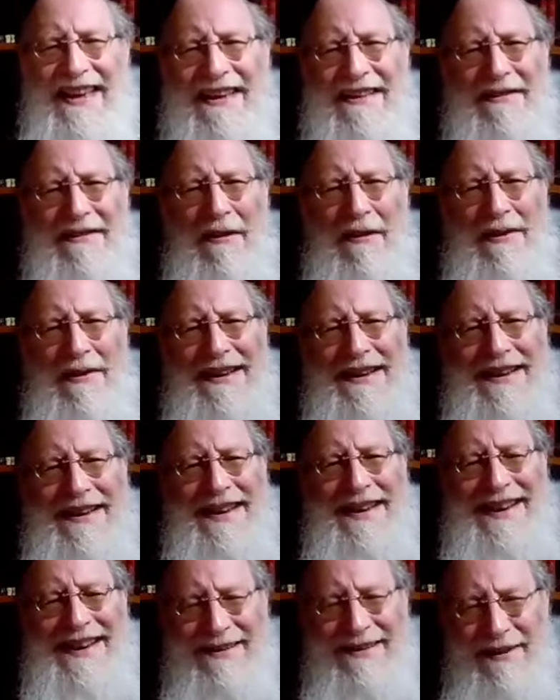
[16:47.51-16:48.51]
So he
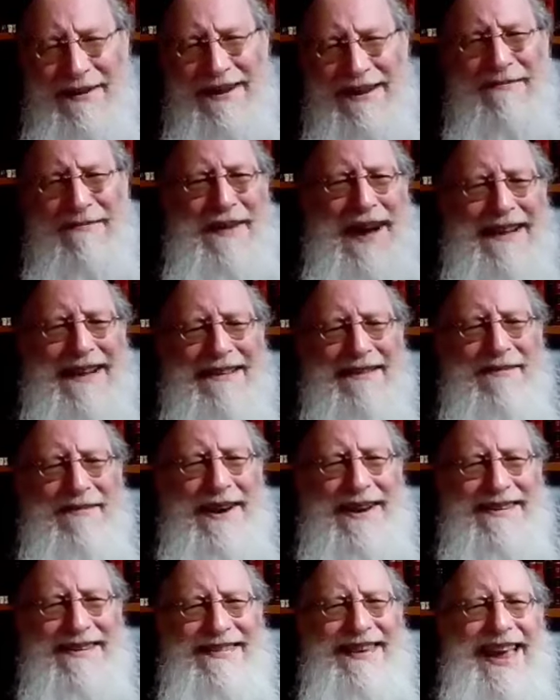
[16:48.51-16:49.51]
he responds
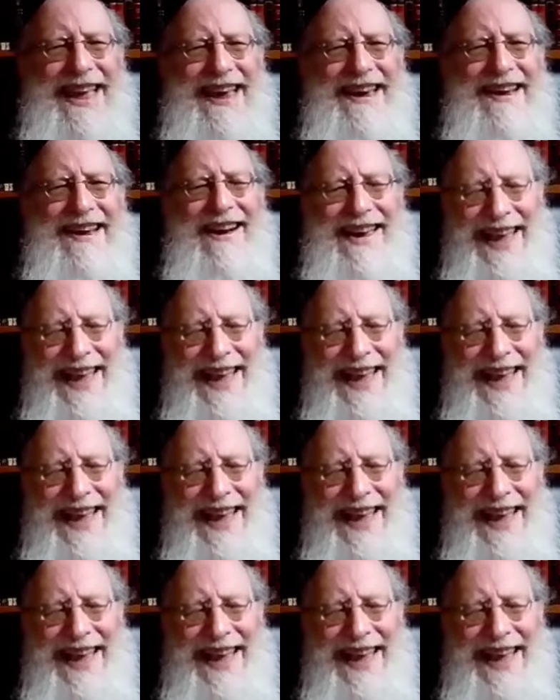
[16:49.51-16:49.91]
by saying,